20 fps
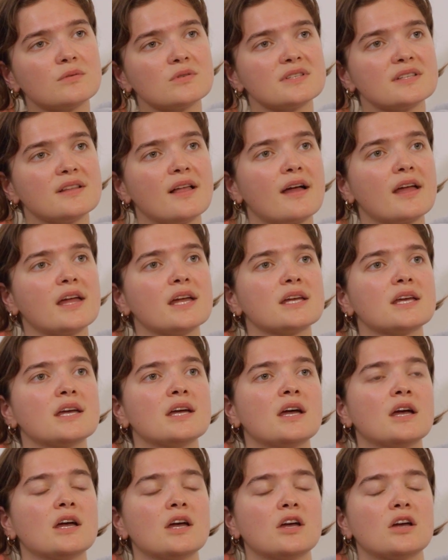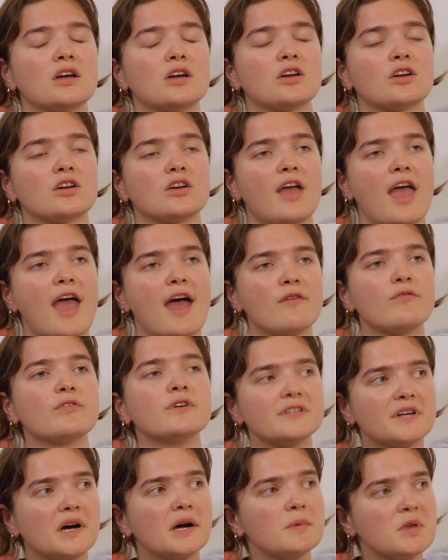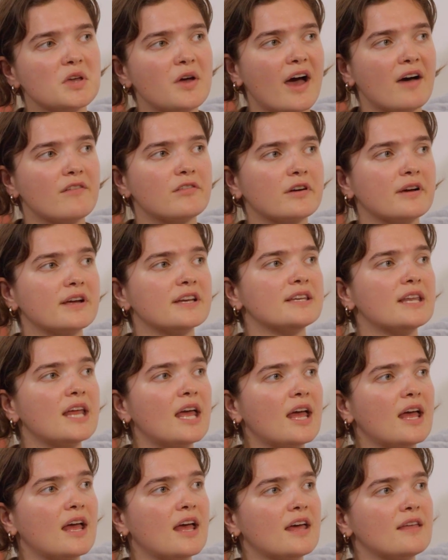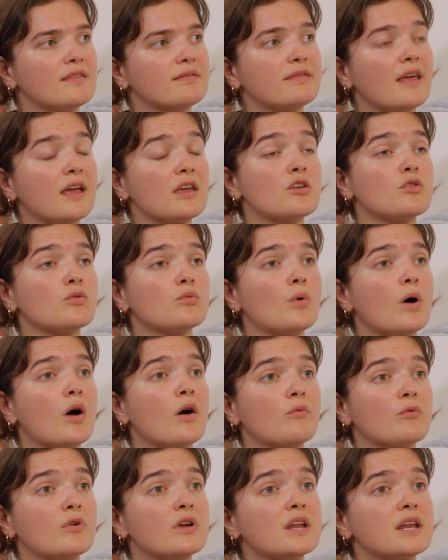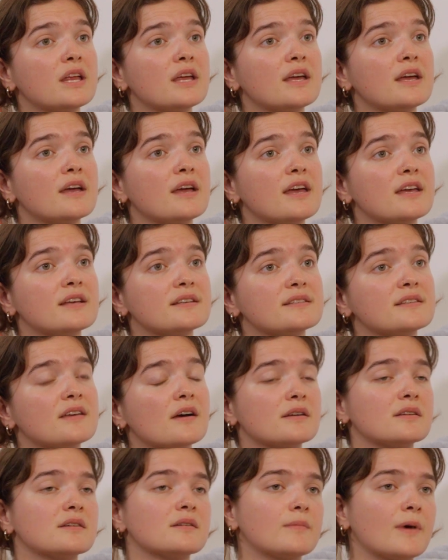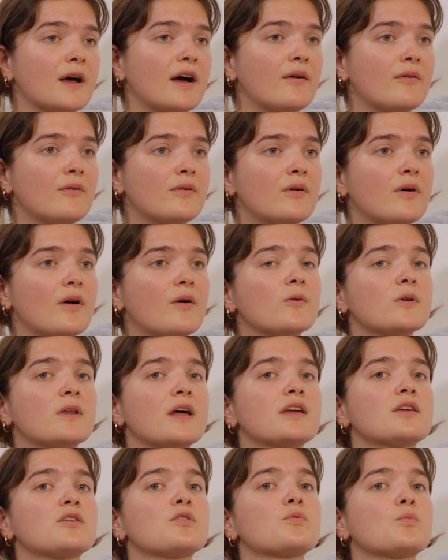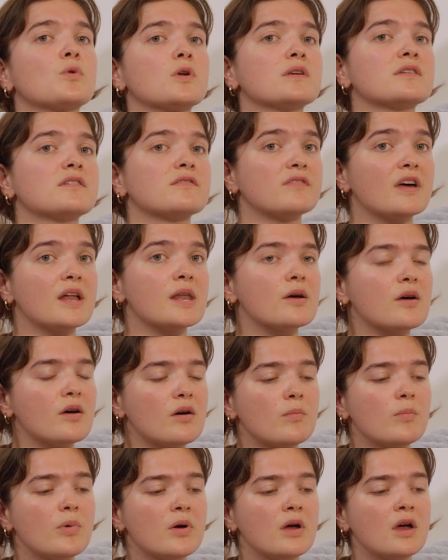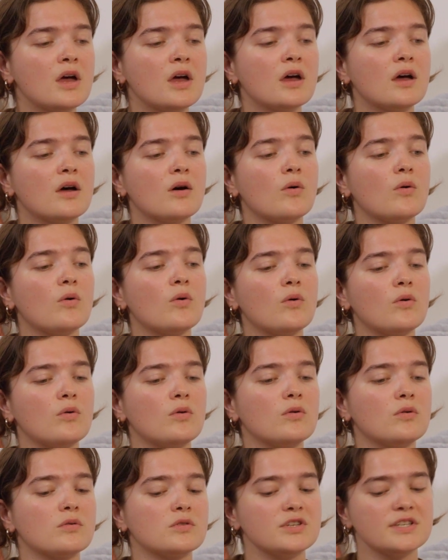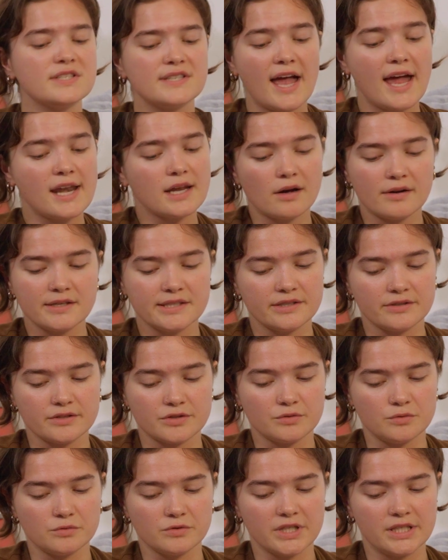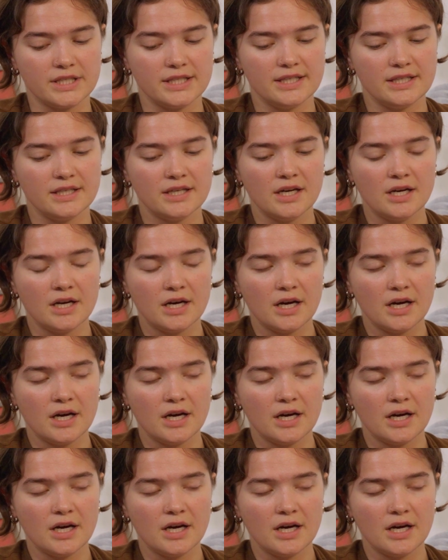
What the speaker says: was like, every time you have an idea that you are really excited about, or like you want to develop, or just any idea at all really,